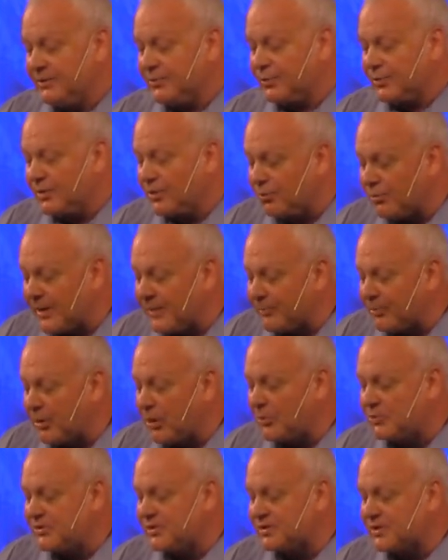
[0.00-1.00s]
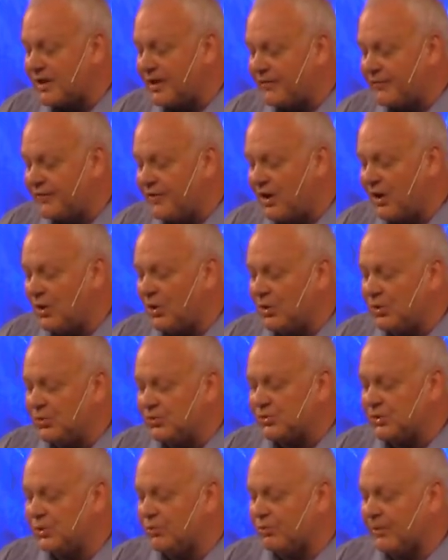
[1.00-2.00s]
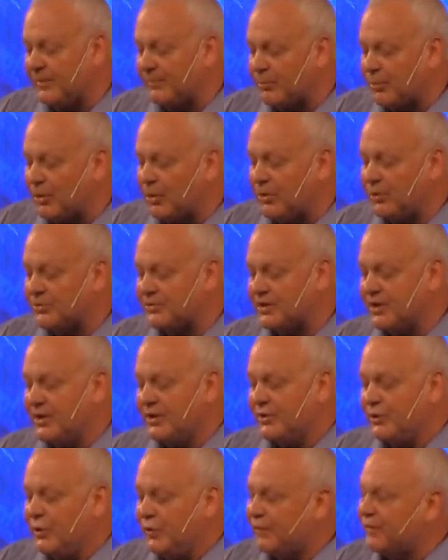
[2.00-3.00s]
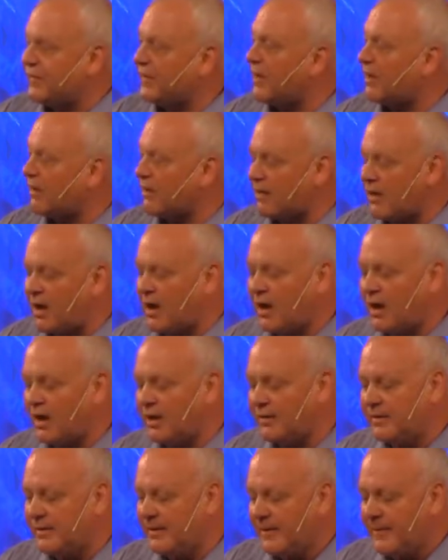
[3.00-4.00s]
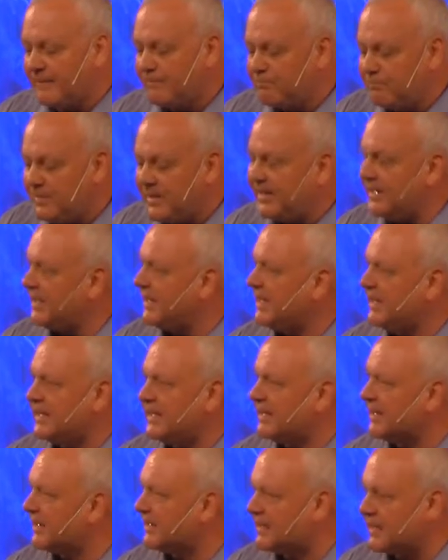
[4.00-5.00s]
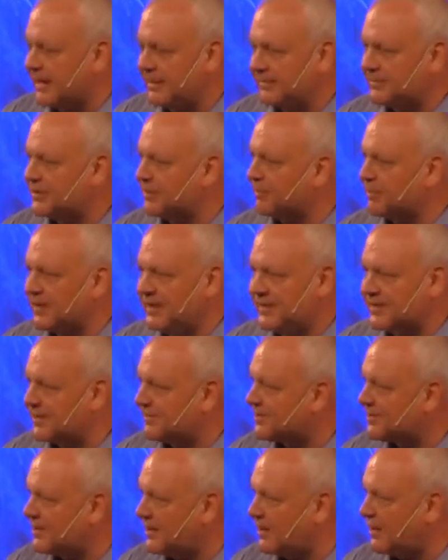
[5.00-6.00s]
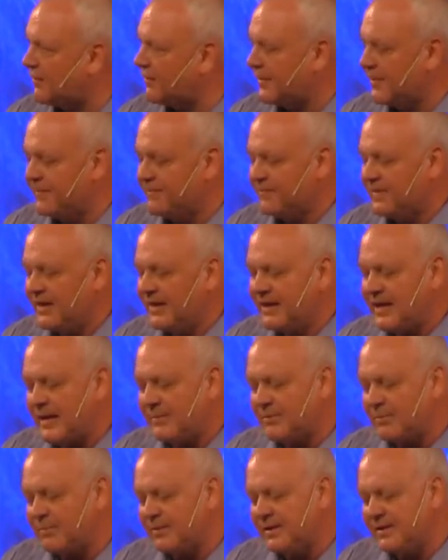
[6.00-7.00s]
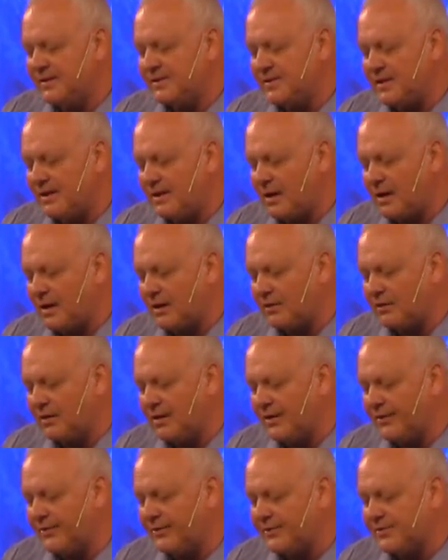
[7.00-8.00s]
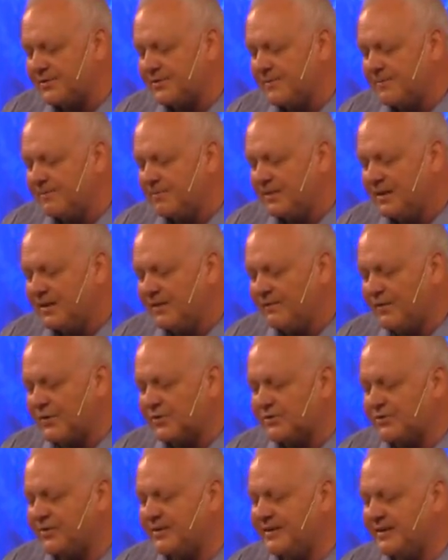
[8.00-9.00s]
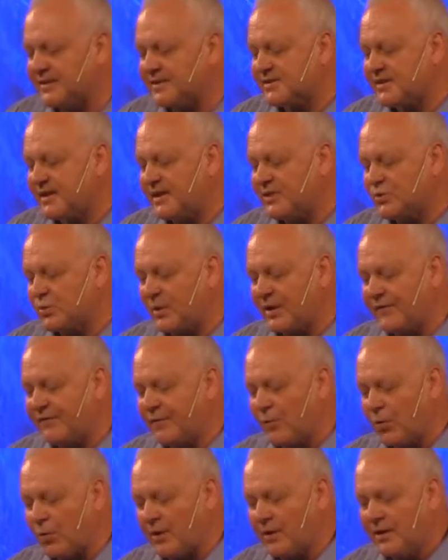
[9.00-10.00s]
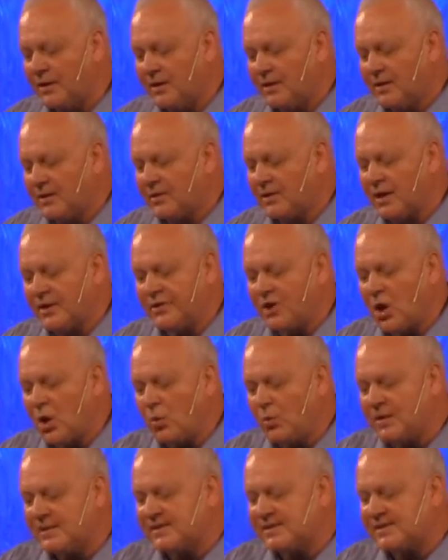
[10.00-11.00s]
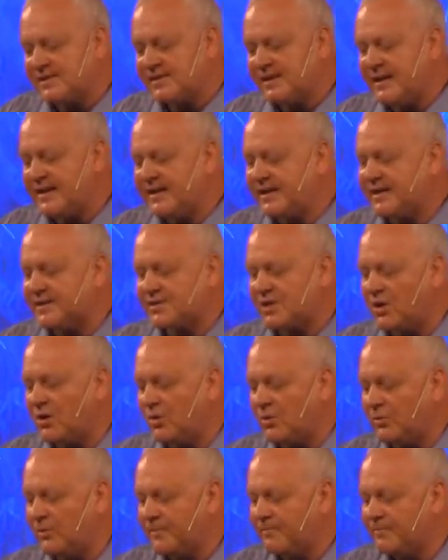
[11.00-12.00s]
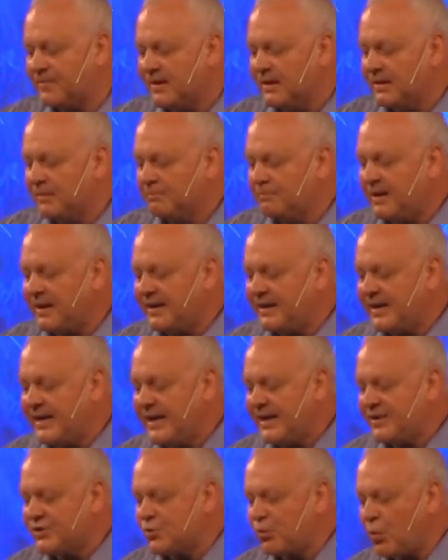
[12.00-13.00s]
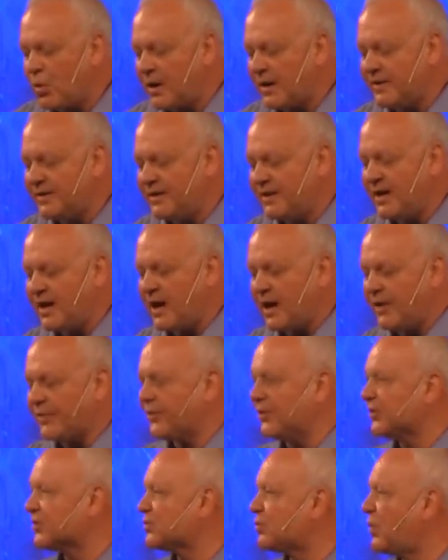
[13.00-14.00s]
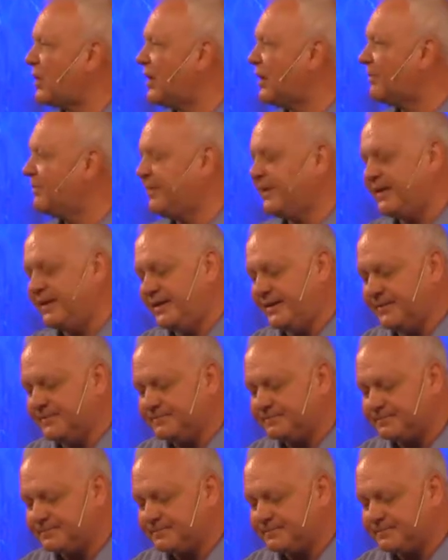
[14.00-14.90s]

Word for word: The reproaches of those who reproach you fell on me. He didn't come to please himself, he came to please and honor others. 1 Corinthians 10 24, let no one seek his own, but each one the other's well being.